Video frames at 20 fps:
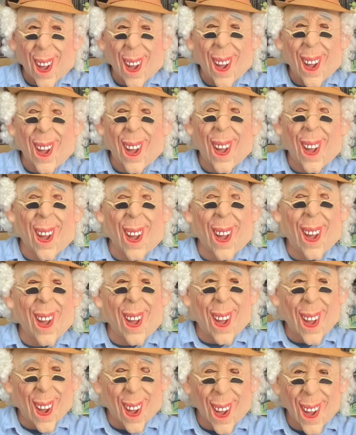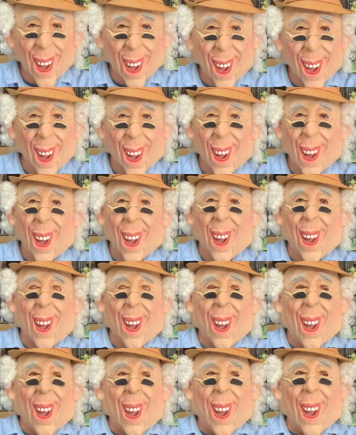in 1970,
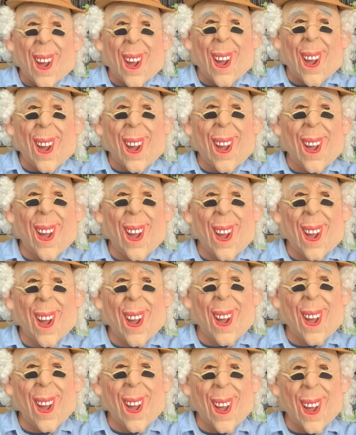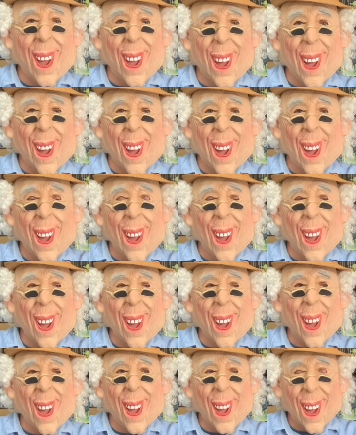and he's bringing. He's going
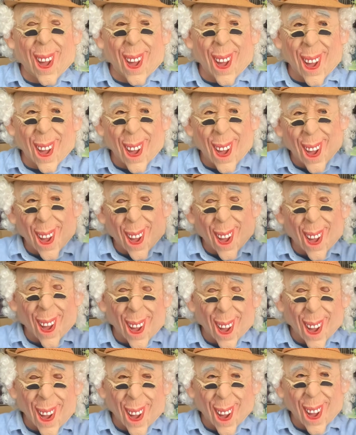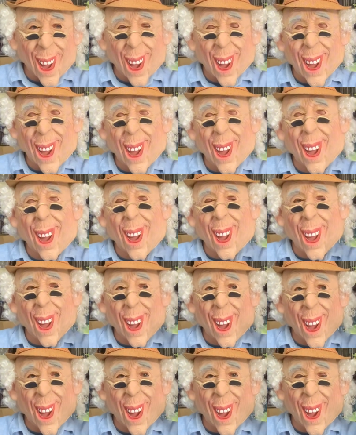to visit the U.S. president. He's going
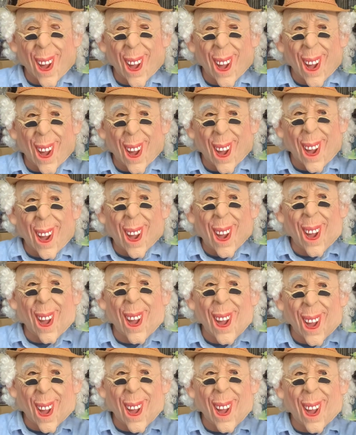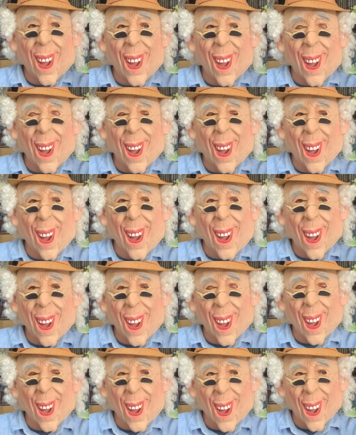to bring him an ancient Japanese
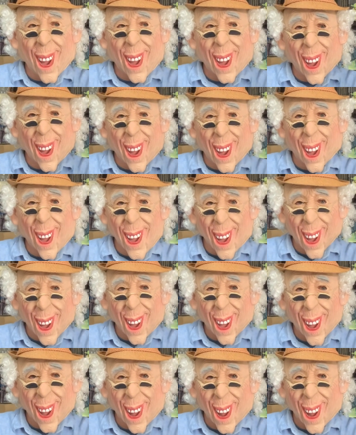sword as a gift,